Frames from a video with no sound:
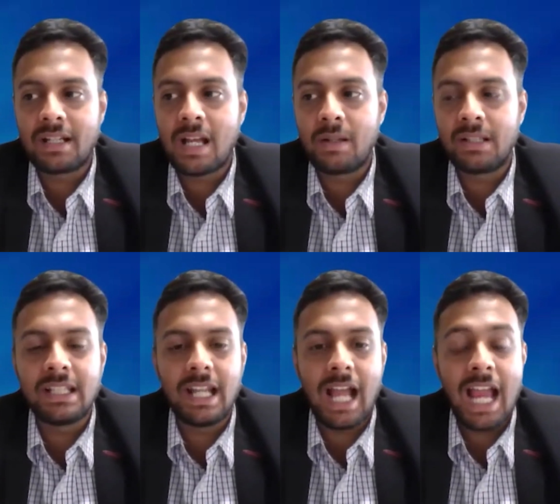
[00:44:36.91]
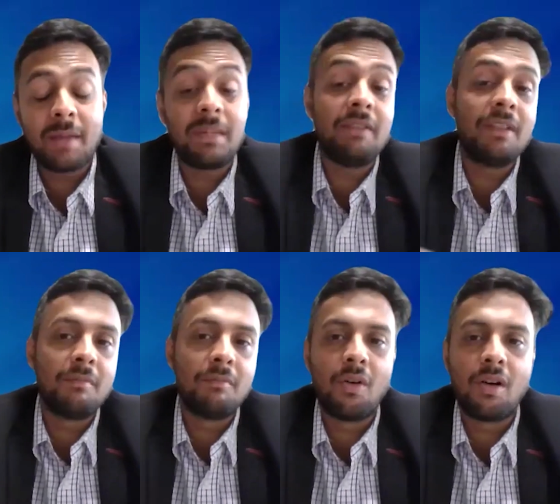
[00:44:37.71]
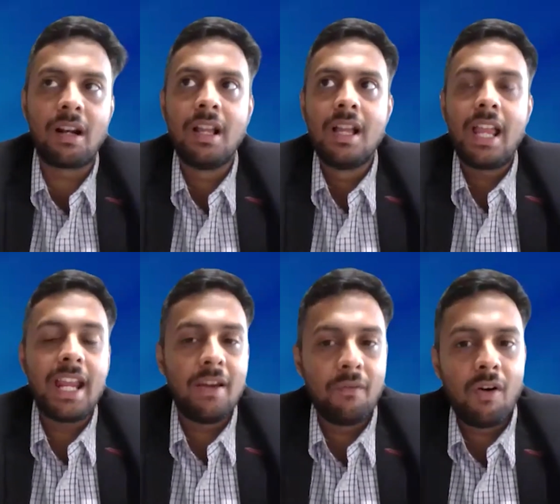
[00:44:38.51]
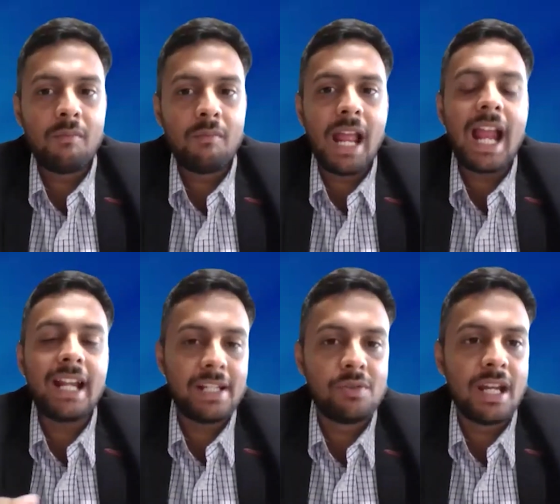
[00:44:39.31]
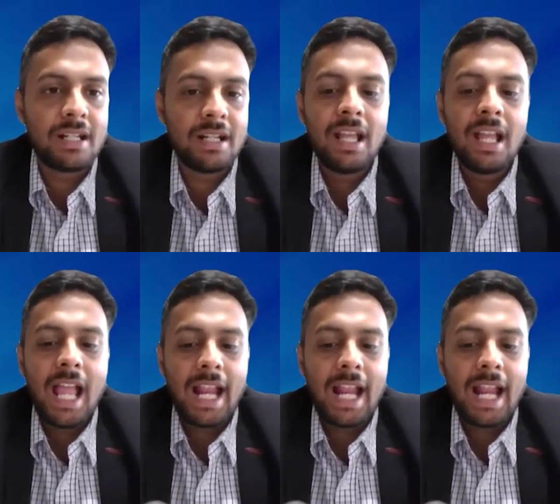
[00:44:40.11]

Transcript: now I think I am even more informed and educated,